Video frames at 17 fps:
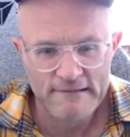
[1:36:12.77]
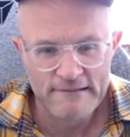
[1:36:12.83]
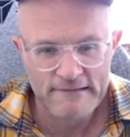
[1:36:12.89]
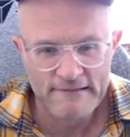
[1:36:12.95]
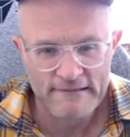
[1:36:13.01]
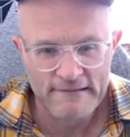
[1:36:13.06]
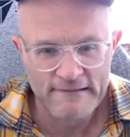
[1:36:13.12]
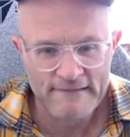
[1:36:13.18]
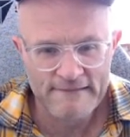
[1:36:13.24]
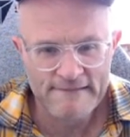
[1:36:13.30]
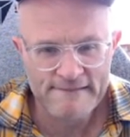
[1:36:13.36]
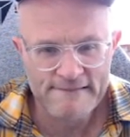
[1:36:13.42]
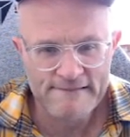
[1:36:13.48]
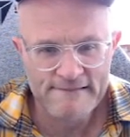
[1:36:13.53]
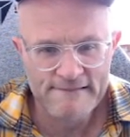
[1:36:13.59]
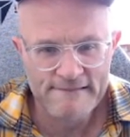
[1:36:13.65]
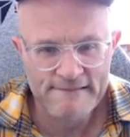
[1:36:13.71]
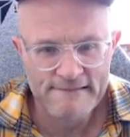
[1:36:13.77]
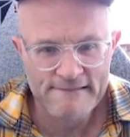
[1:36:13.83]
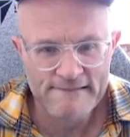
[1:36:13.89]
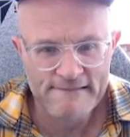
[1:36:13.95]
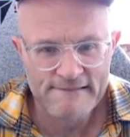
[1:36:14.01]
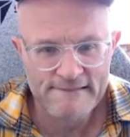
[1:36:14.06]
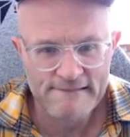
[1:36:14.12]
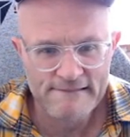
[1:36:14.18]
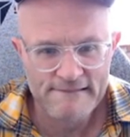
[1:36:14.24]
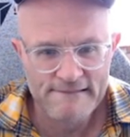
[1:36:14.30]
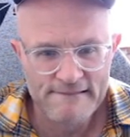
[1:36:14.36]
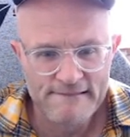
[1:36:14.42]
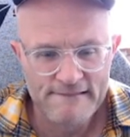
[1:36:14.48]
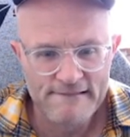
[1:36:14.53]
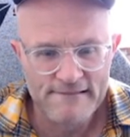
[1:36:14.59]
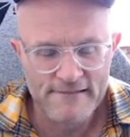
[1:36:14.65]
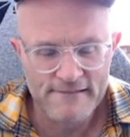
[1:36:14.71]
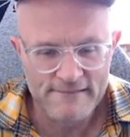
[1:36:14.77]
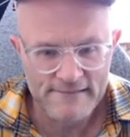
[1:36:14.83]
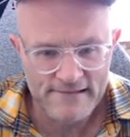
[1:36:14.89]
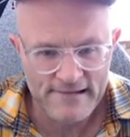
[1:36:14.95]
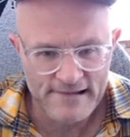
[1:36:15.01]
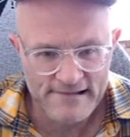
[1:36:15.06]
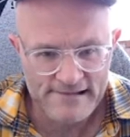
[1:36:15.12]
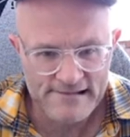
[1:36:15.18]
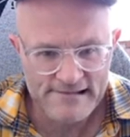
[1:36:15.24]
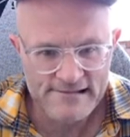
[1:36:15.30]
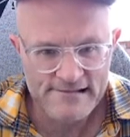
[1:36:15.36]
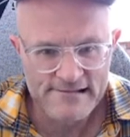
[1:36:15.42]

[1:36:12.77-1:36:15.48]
Okay. Okay.